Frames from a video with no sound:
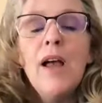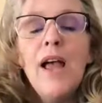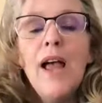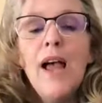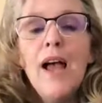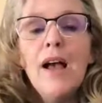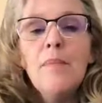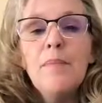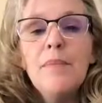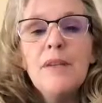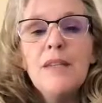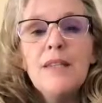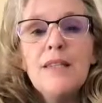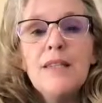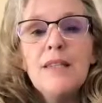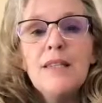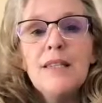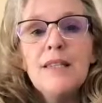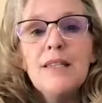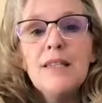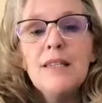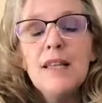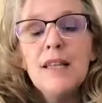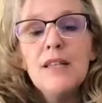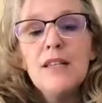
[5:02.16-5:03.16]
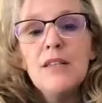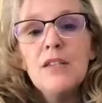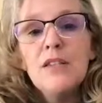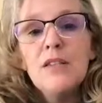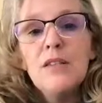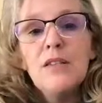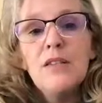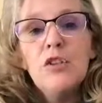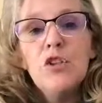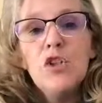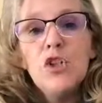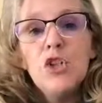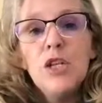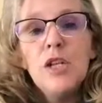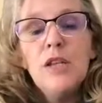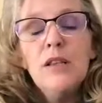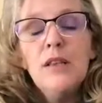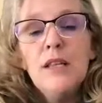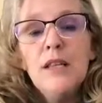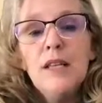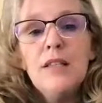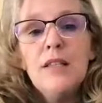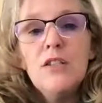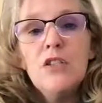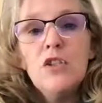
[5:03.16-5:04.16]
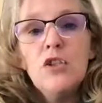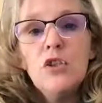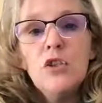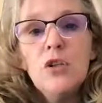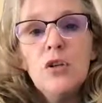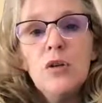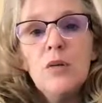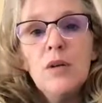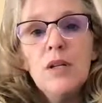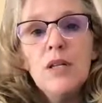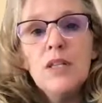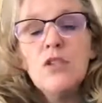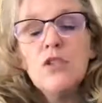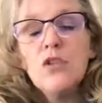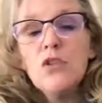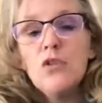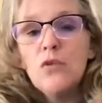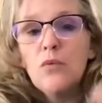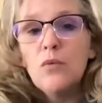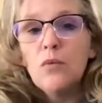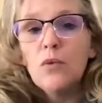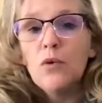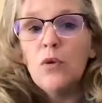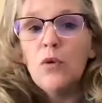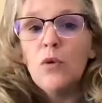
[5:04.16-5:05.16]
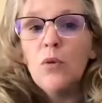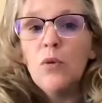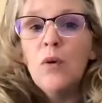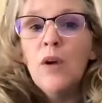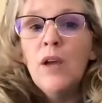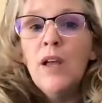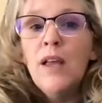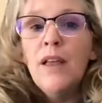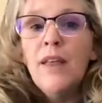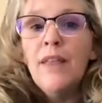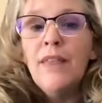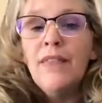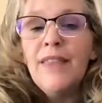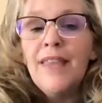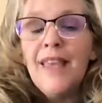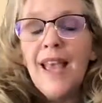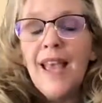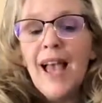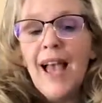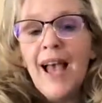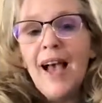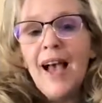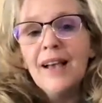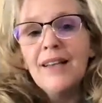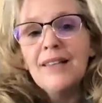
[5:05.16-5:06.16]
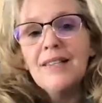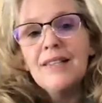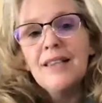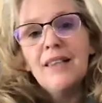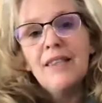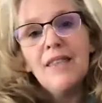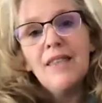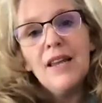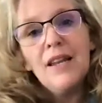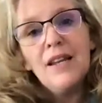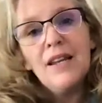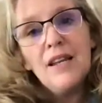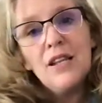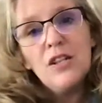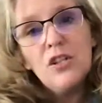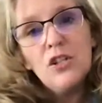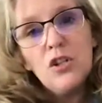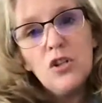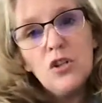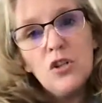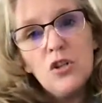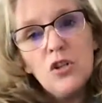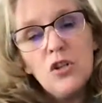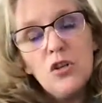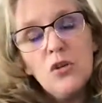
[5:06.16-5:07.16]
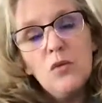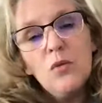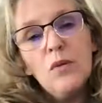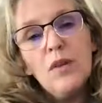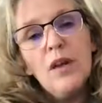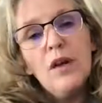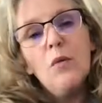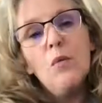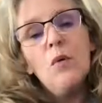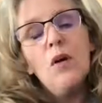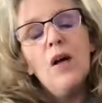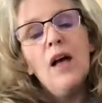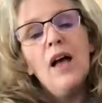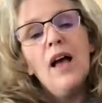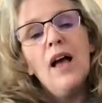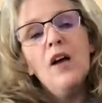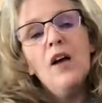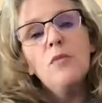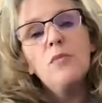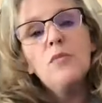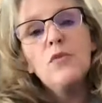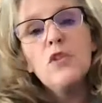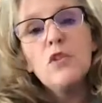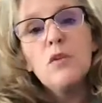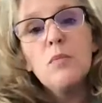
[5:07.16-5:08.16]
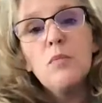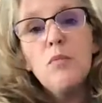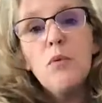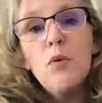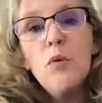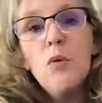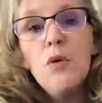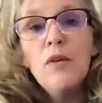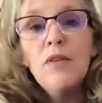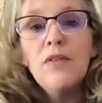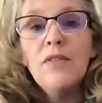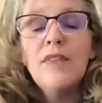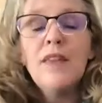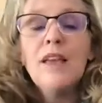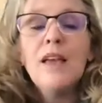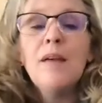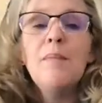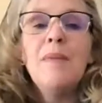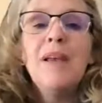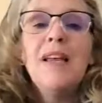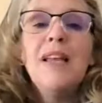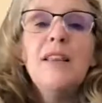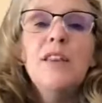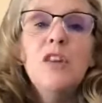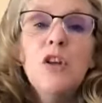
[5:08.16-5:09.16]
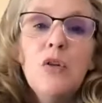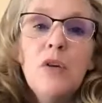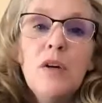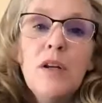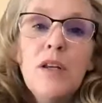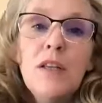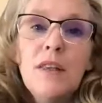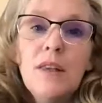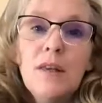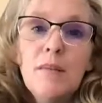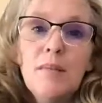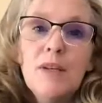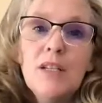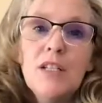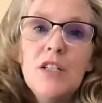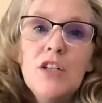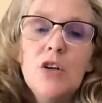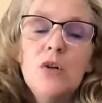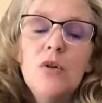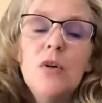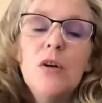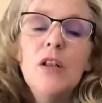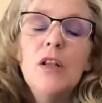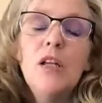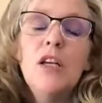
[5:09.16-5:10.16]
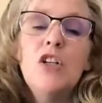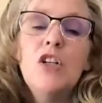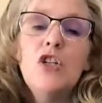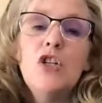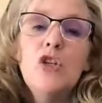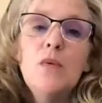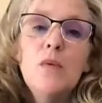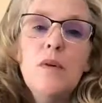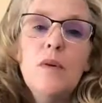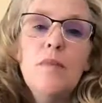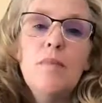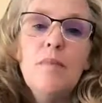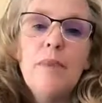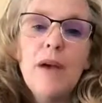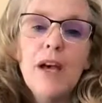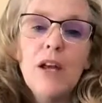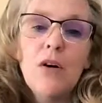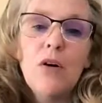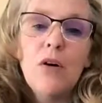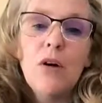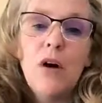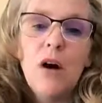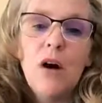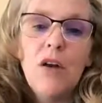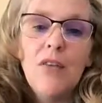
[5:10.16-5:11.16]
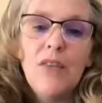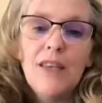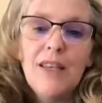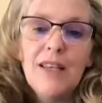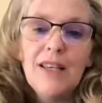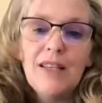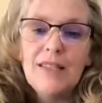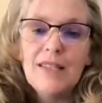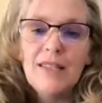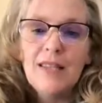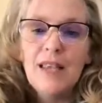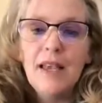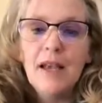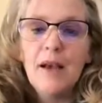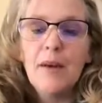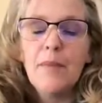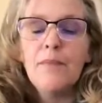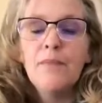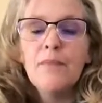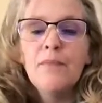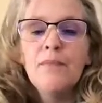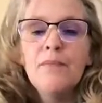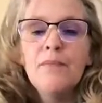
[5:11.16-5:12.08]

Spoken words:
happens is that she leads students through the acts that they need to do that will help support them in learning the material and doing better on the exam.